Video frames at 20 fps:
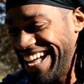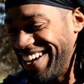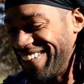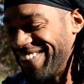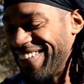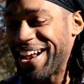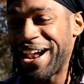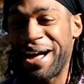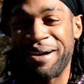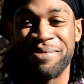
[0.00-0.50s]

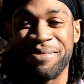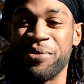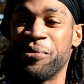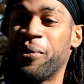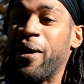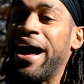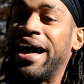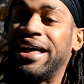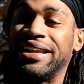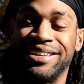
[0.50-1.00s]
right, I'll be
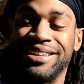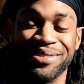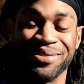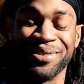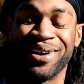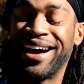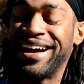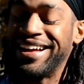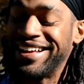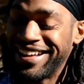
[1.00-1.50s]
wilding,
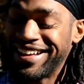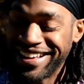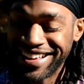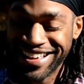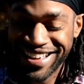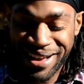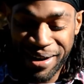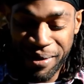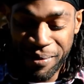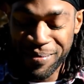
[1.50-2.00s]
right.
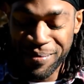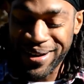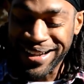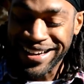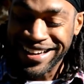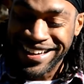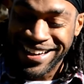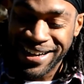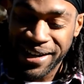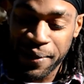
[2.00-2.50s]
But,
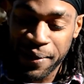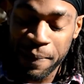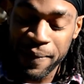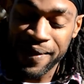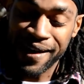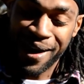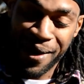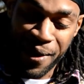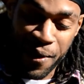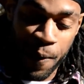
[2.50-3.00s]
um,
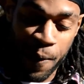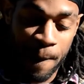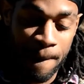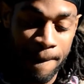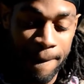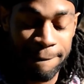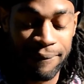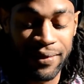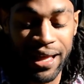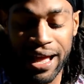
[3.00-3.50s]
yo,
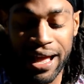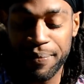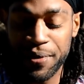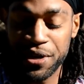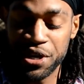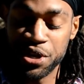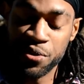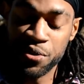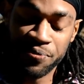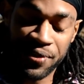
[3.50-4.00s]
yeah,
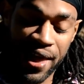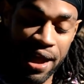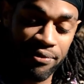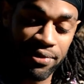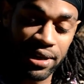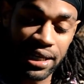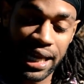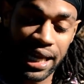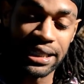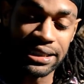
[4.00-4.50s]
man, you that
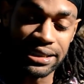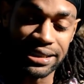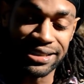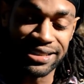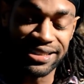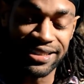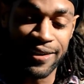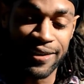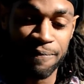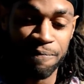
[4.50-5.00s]

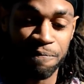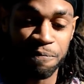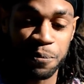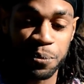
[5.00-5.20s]
relationship